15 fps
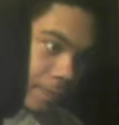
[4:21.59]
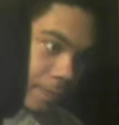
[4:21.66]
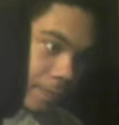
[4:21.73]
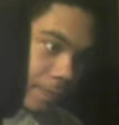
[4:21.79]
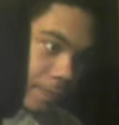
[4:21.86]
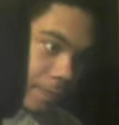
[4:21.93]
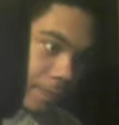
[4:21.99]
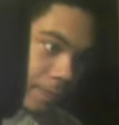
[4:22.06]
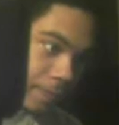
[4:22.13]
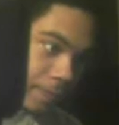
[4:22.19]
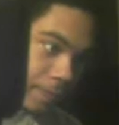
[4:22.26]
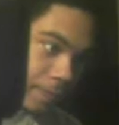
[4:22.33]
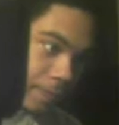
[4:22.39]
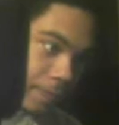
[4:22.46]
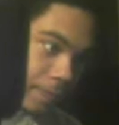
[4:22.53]

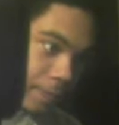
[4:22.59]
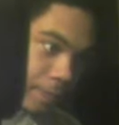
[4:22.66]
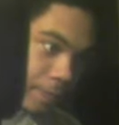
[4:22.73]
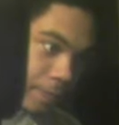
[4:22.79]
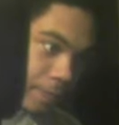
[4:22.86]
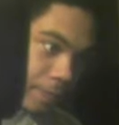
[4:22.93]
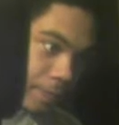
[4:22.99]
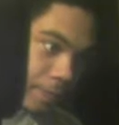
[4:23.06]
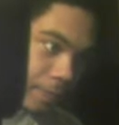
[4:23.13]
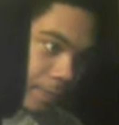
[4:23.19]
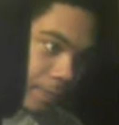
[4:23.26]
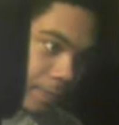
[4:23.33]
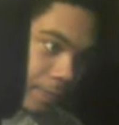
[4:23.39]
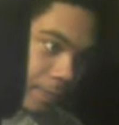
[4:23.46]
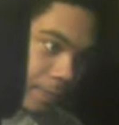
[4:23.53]

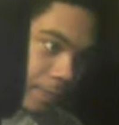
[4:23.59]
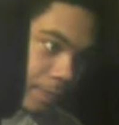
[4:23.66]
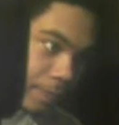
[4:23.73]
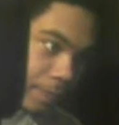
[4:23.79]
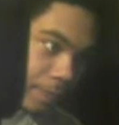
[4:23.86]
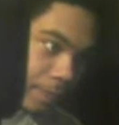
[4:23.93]
[no speech]